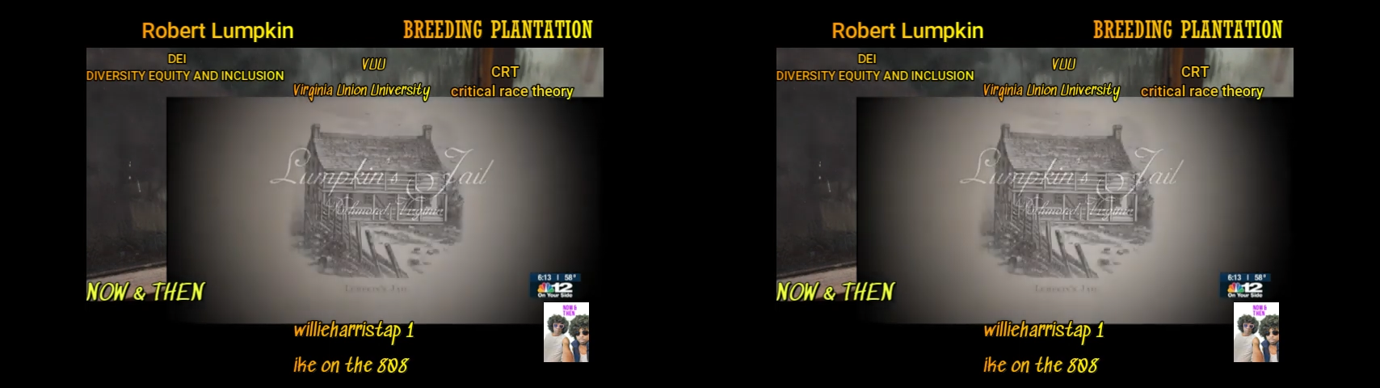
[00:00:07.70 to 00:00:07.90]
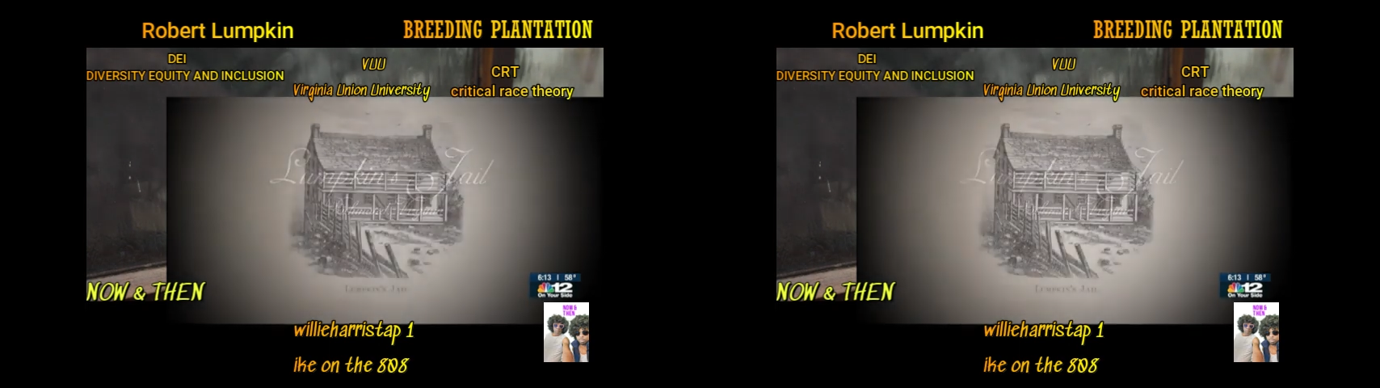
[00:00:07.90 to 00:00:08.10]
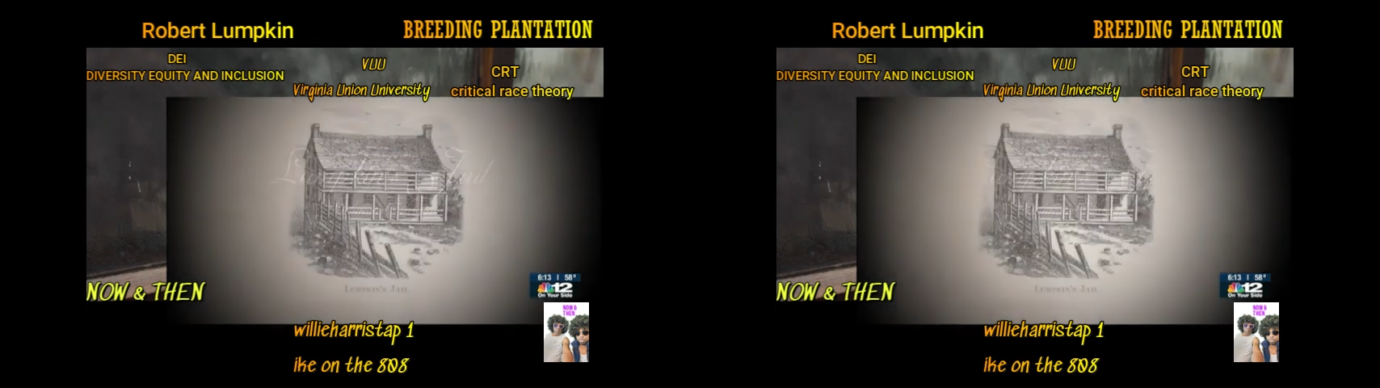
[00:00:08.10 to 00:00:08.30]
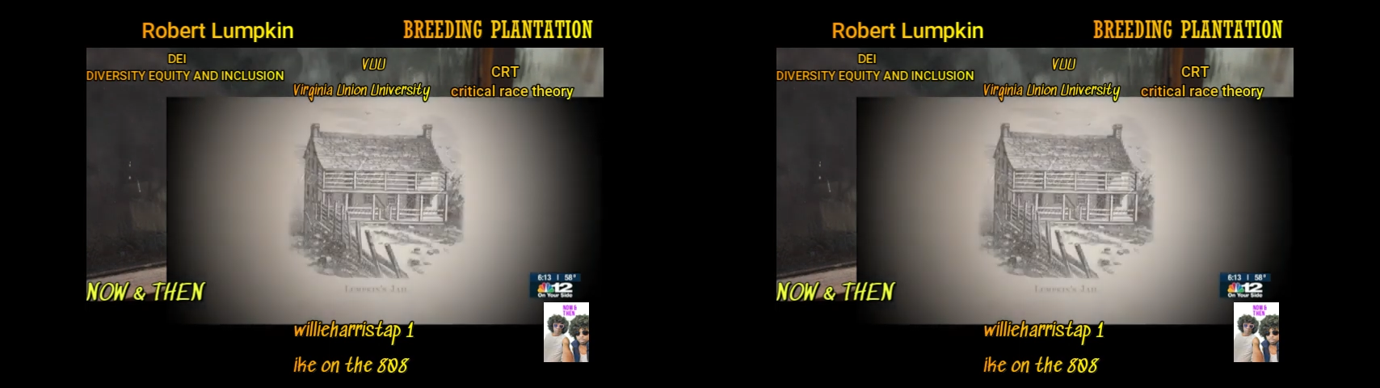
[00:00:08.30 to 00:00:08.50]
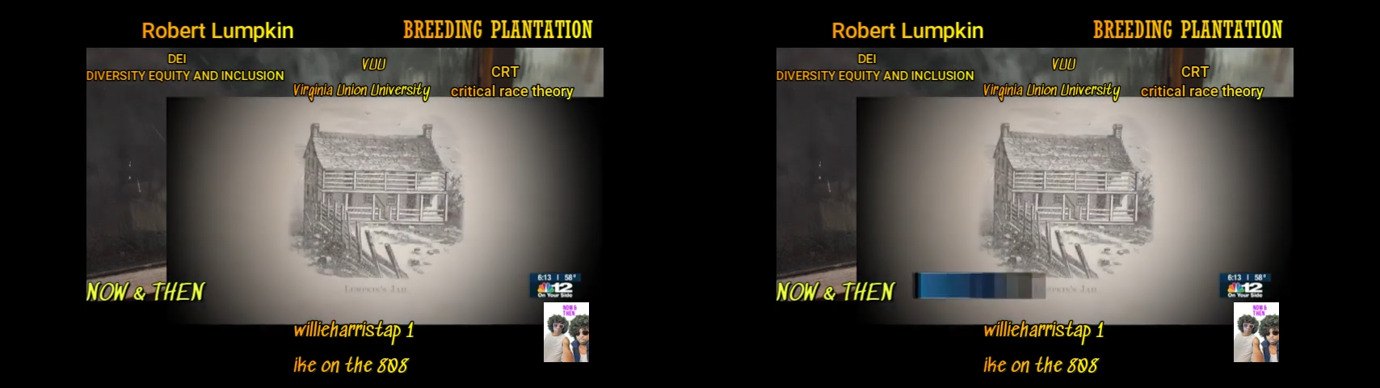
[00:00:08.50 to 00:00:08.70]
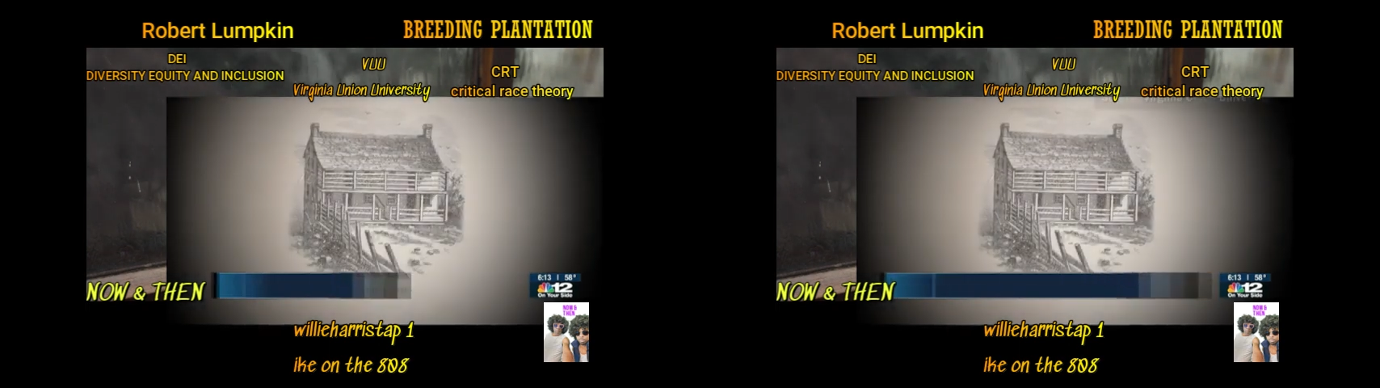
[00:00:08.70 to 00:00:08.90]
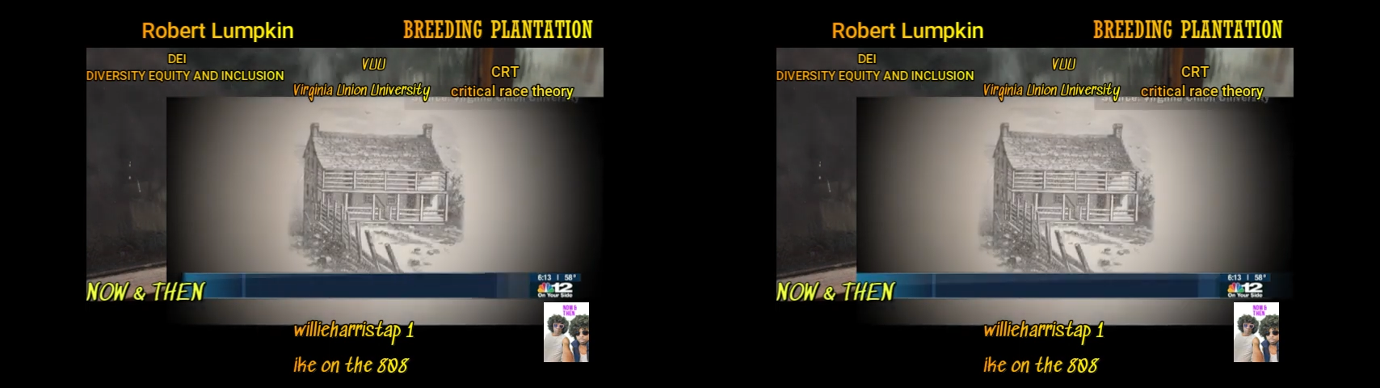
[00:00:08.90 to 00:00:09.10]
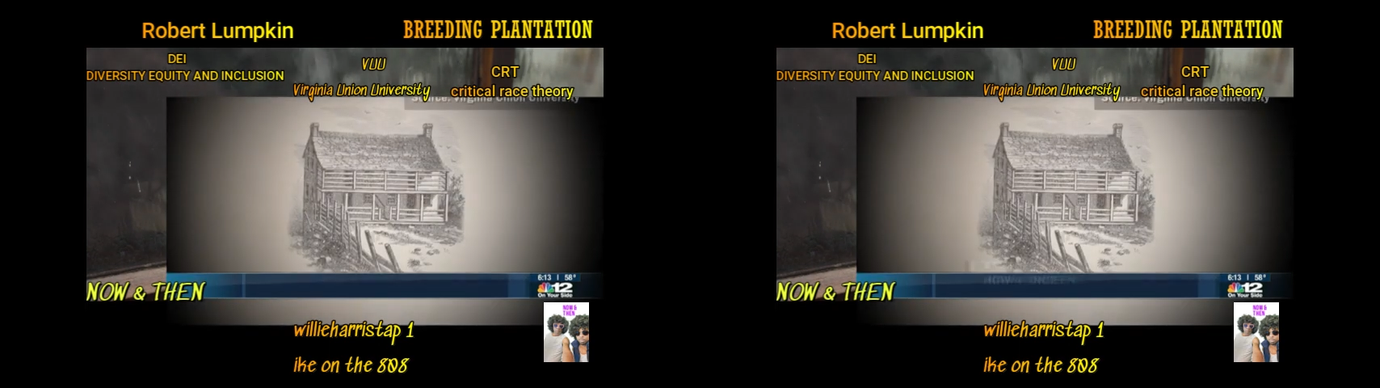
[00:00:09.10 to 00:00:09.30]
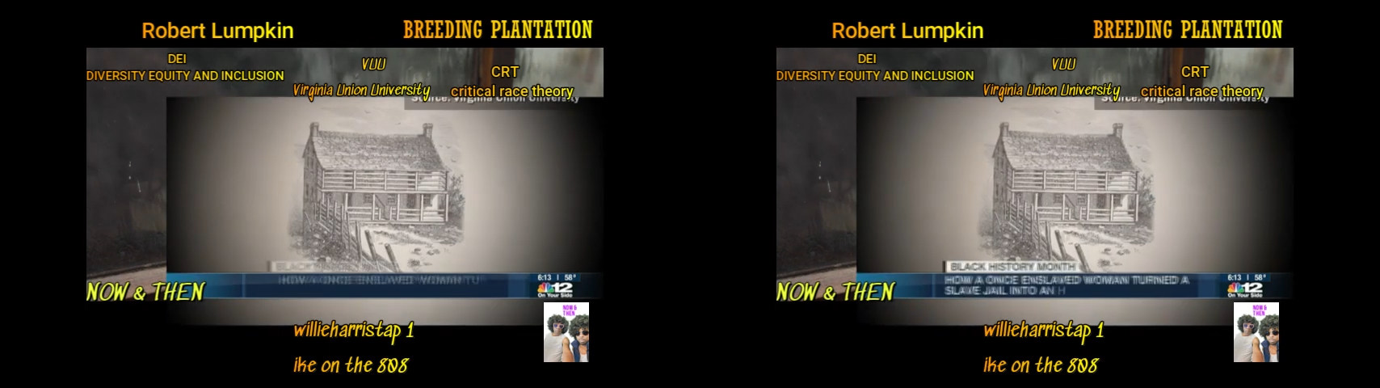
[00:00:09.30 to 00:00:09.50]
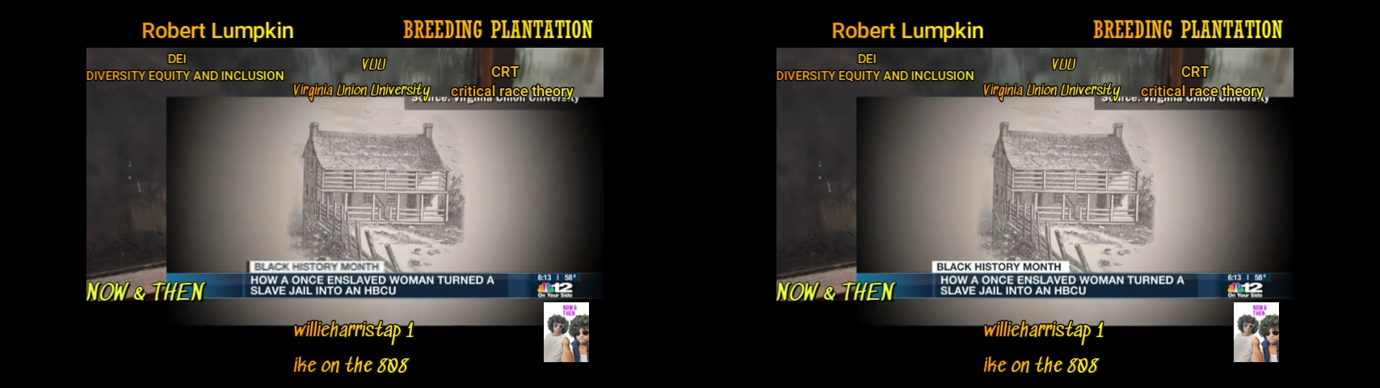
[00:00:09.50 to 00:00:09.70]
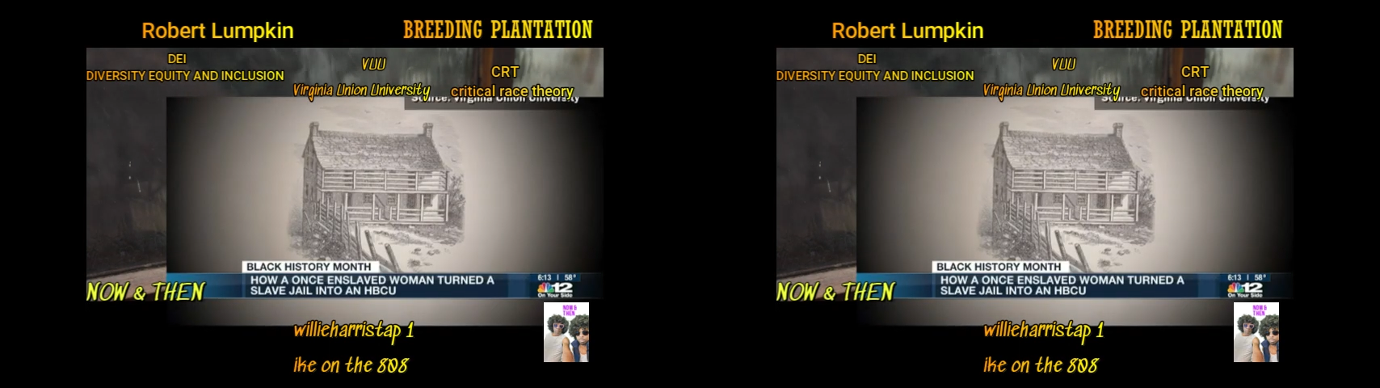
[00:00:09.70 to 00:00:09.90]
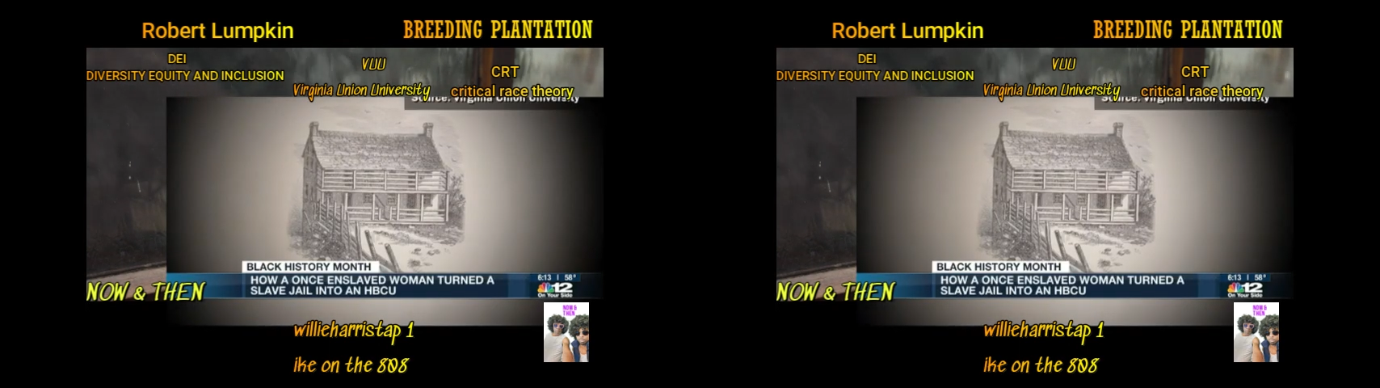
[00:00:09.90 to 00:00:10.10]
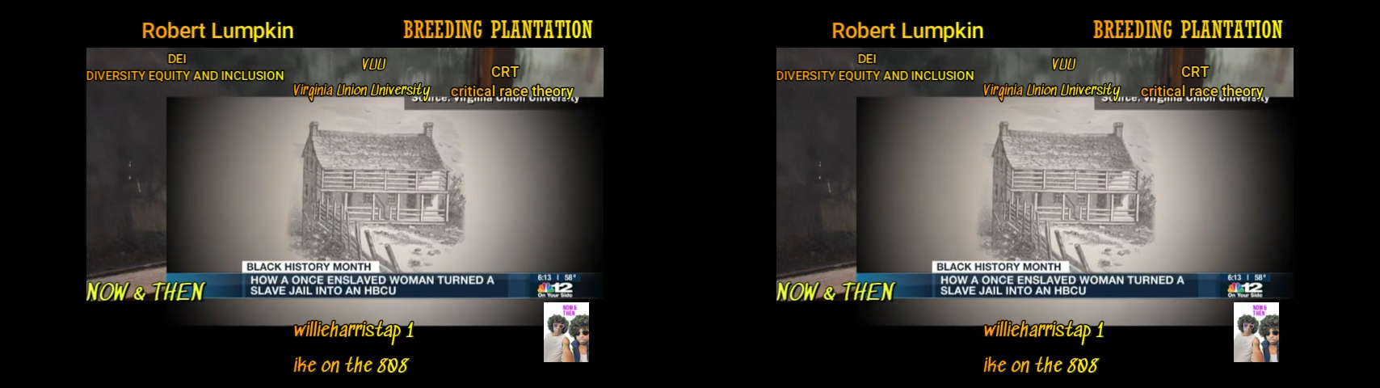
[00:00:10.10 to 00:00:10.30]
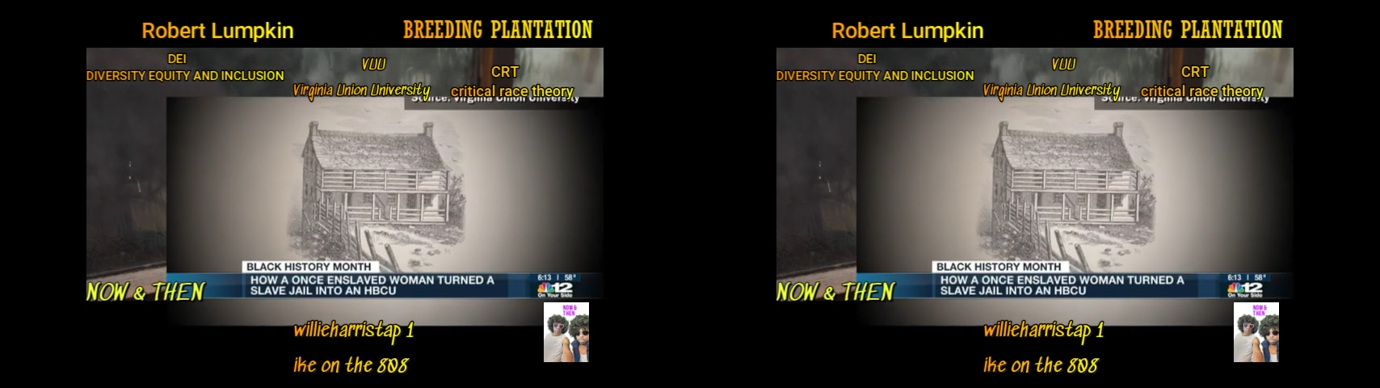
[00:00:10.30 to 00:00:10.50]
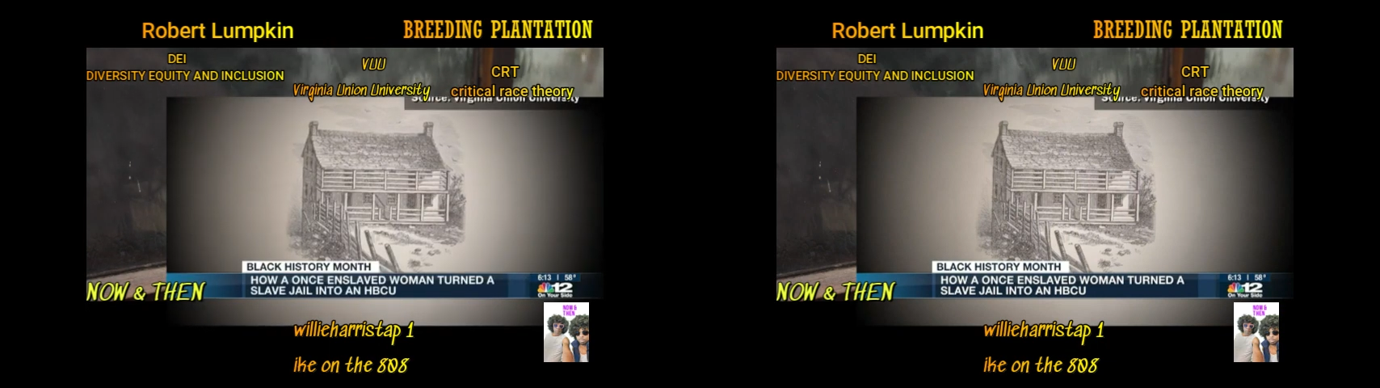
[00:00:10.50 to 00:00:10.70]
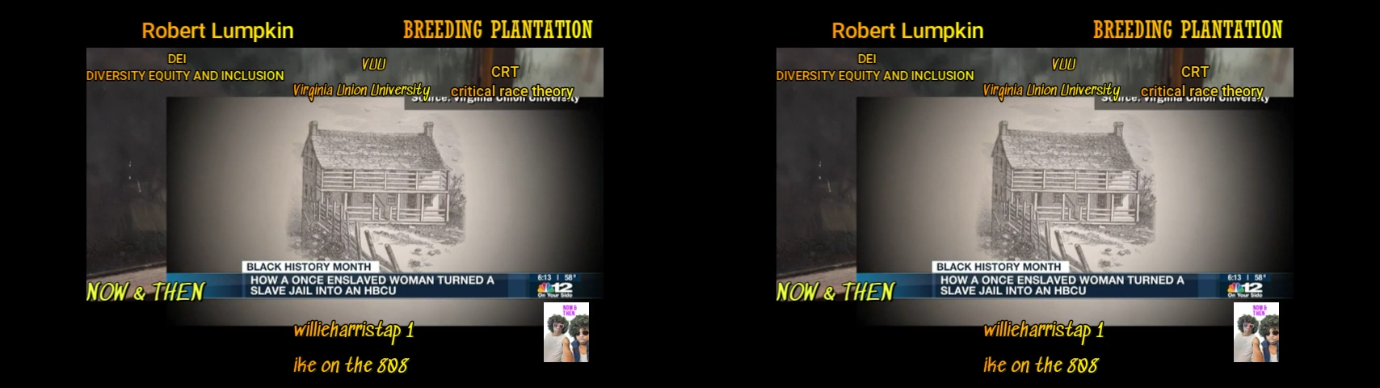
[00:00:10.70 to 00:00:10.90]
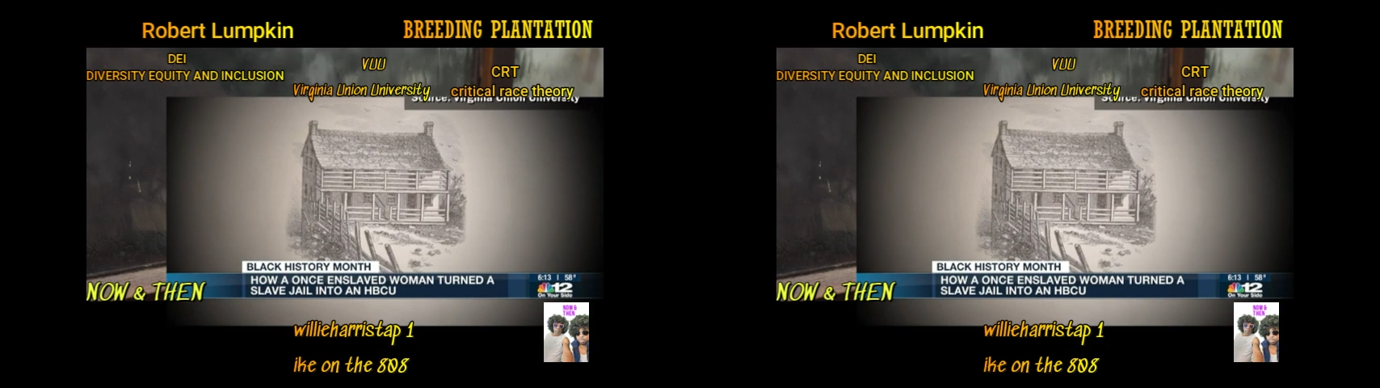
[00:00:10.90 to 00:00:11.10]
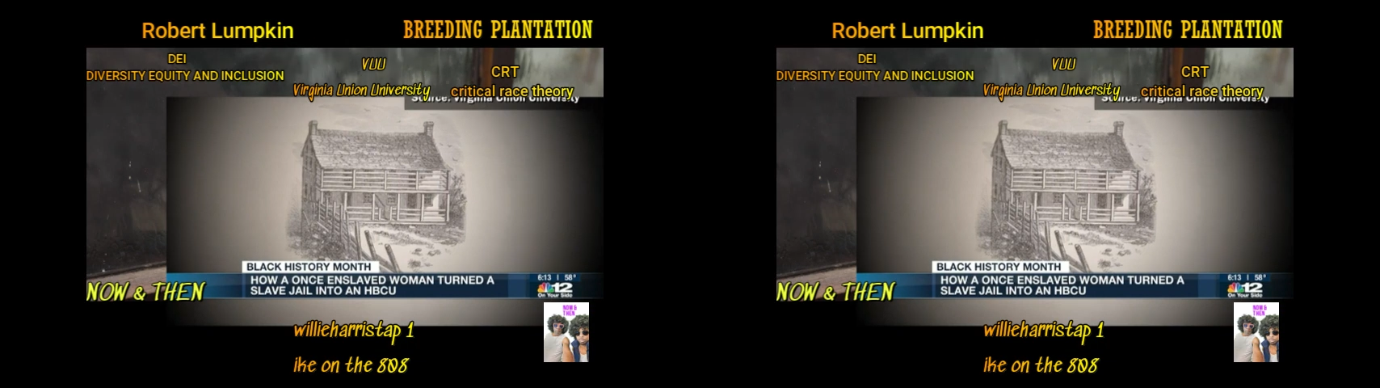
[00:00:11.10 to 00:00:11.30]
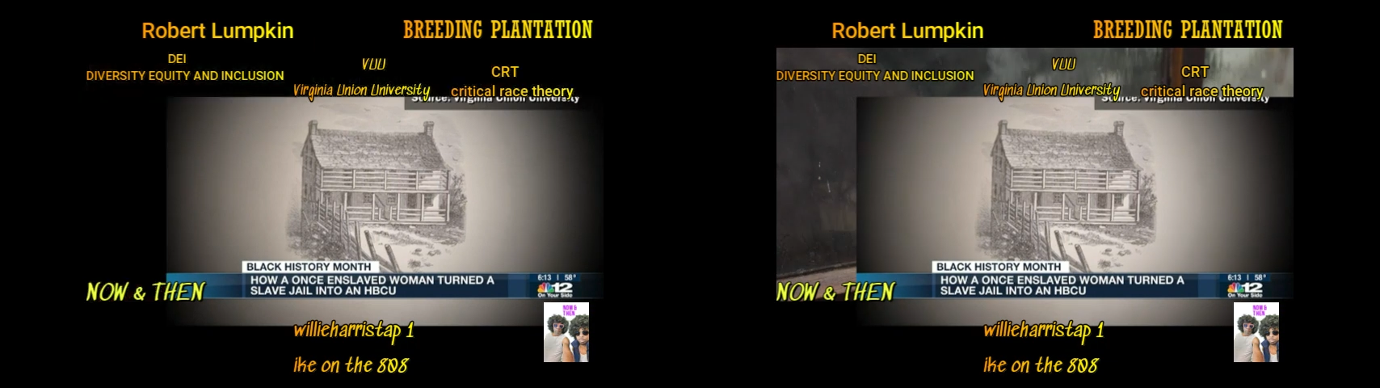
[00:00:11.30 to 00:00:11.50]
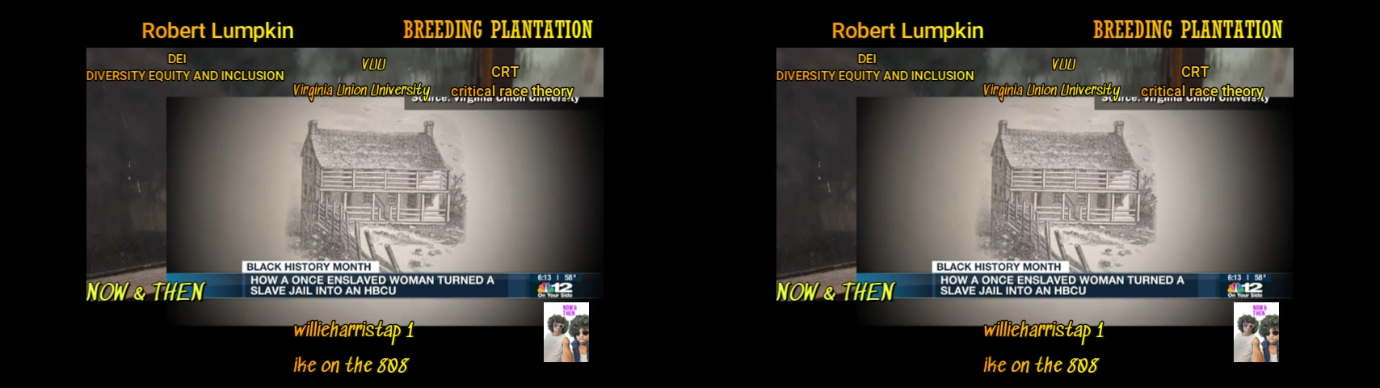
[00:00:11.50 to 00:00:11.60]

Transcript: Nobody's mouth can be seen.